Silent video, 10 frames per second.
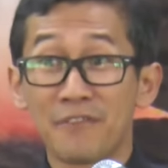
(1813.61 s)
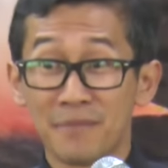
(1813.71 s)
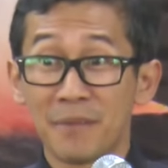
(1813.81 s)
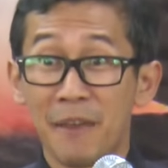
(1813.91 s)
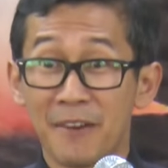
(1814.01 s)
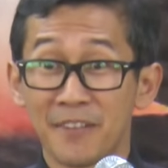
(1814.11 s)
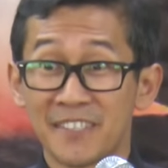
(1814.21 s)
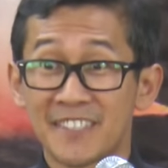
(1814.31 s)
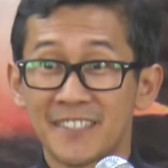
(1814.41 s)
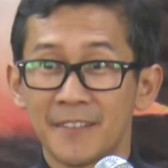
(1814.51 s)
from the
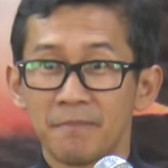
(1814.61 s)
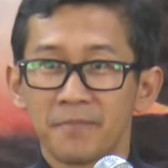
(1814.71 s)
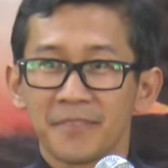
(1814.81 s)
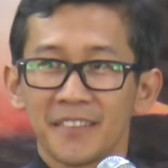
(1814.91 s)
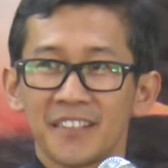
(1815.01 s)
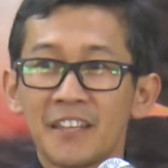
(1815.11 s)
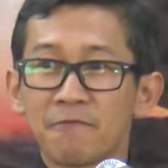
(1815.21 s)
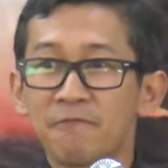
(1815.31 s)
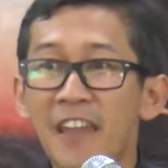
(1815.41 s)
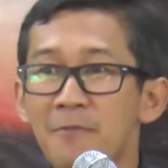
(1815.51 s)
parents. The
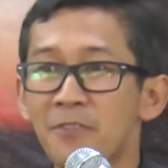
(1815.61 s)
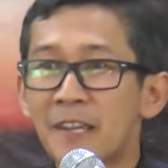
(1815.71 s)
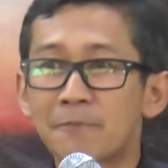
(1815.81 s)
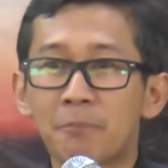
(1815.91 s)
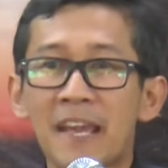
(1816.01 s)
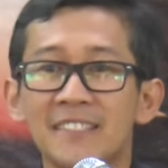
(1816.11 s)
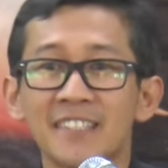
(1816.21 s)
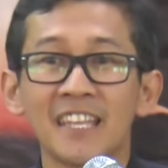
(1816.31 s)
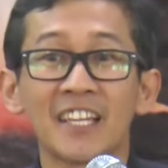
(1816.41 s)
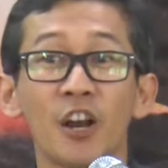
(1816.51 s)
favorite place
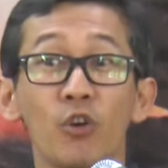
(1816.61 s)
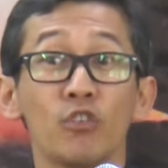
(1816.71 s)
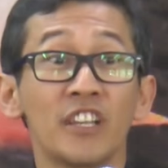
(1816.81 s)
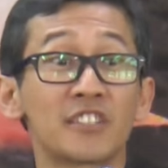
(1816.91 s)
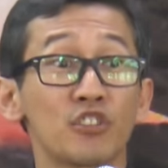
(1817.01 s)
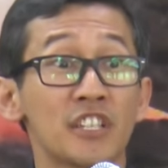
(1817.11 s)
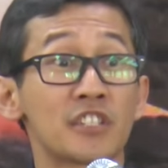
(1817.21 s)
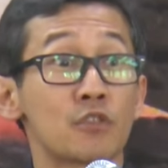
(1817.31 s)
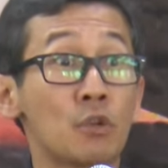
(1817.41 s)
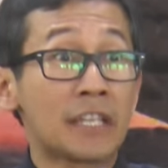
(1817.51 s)
that they go is on the
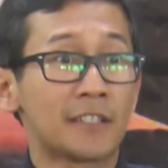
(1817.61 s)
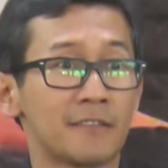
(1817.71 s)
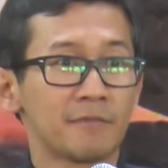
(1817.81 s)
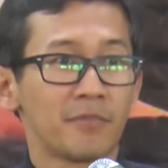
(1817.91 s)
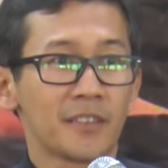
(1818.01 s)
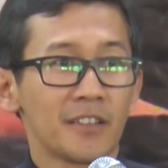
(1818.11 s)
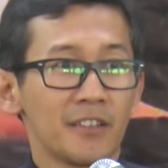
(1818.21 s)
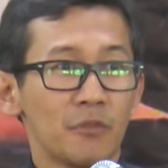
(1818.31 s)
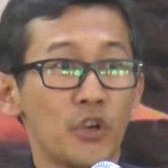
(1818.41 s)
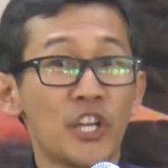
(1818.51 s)
street
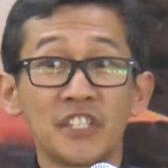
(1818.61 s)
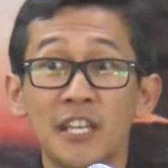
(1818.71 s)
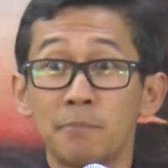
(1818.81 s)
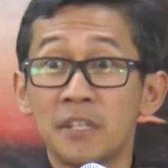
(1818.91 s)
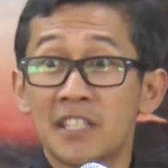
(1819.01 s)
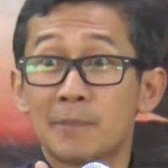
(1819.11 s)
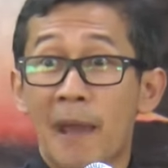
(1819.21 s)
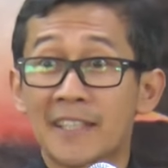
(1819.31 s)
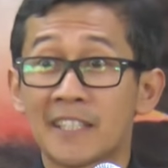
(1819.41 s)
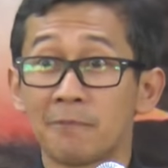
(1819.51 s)
where the jeepney is
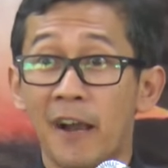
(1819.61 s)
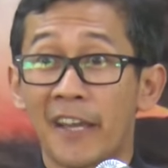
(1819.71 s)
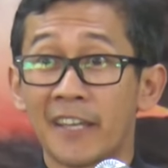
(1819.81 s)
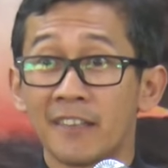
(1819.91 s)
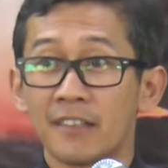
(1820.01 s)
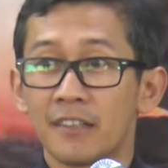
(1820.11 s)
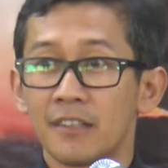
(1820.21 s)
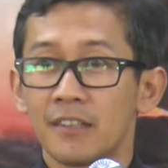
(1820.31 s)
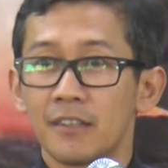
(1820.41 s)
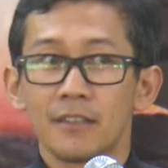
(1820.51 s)
passing by.
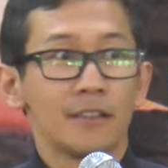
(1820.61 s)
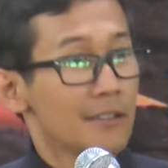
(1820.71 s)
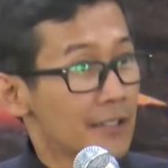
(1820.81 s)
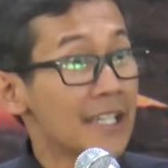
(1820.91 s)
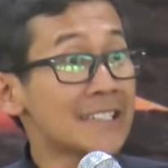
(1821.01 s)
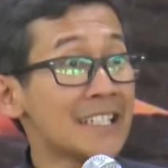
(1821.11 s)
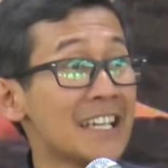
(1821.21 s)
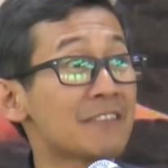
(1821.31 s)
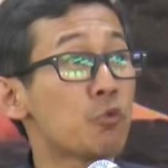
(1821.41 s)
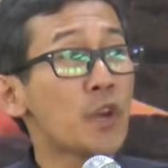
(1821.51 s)
Isn't
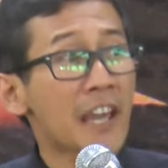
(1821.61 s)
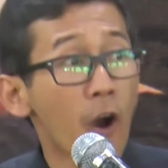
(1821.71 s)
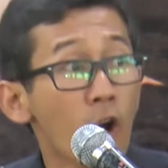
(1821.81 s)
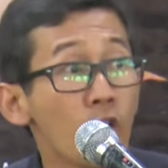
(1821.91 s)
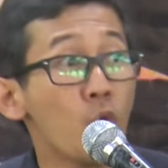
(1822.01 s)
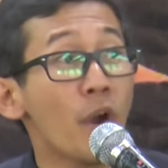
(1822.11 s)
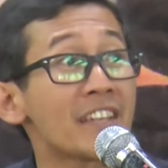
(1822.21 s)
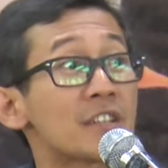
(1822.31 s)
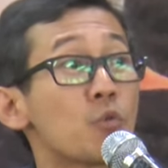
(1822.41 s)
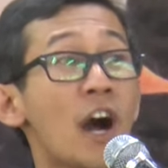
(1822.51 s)
it? We
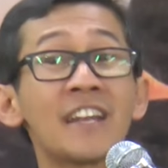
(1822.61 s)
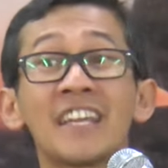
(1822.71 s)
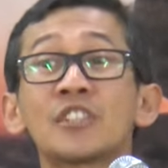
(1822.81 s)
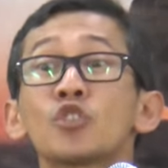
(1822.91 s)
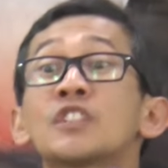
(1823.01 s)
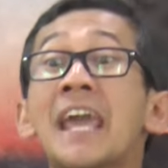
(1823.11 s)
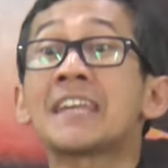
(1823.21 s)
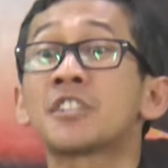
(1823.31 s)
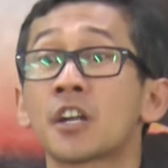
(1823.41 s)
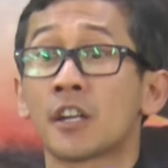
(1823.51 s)
always run into
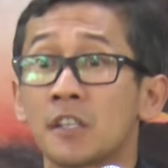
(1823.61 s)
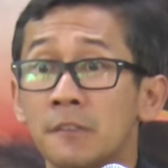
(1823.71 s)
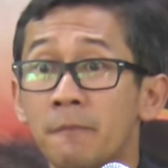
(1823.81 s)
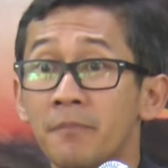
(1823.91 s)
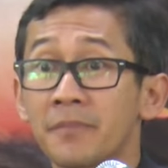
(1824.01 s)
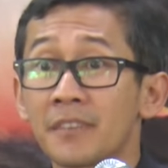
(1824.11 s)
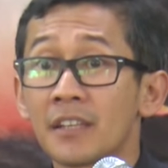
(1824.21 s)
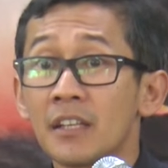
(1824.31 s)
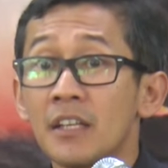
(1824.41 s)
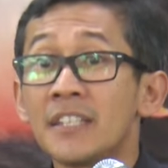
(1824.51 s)
danger.
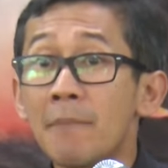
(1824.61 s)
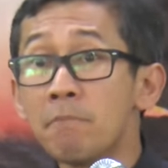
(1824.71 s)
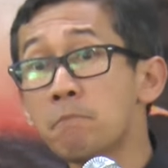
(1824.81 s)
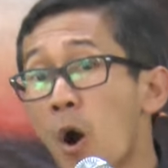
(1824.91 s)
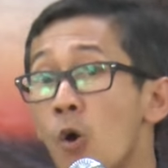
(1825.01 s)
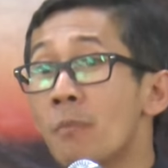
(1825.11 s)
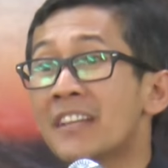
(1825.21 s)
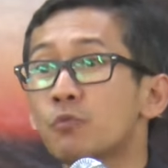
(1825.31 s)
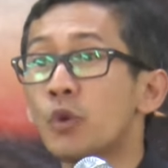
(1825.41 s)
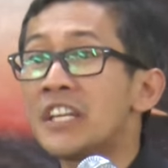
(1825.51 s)
The
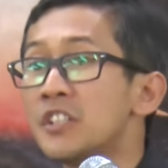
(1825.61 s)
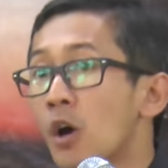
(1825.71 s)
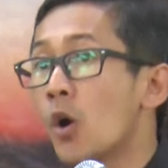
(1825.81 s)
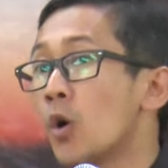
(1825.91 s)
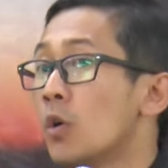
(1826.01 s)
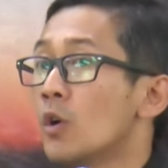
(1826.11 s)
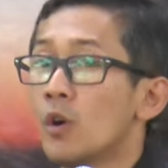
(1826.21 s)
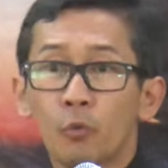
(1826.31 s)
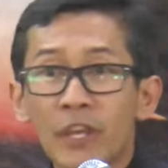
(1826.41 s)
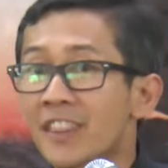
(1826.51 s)
moment we know,
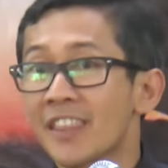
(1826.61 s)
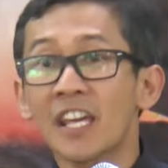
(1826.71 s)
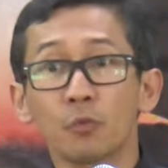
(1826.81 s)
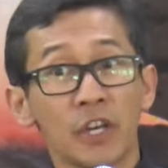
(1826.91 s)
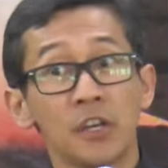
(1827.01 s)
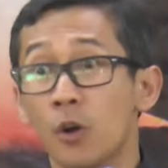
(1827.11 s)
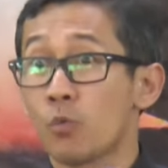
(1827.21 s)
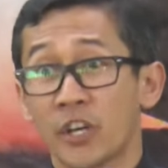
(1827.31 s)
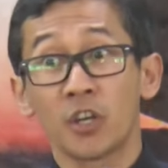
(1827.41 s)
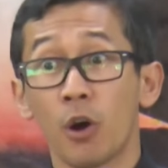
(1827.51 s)
we think we know
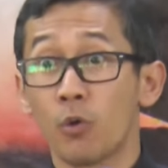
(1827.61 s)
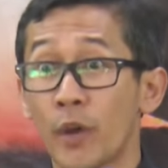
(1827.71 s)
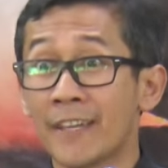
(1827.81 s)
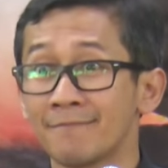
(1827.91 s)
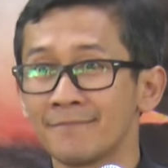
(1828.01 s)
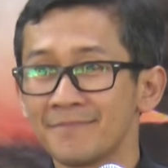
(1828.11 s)
we're going,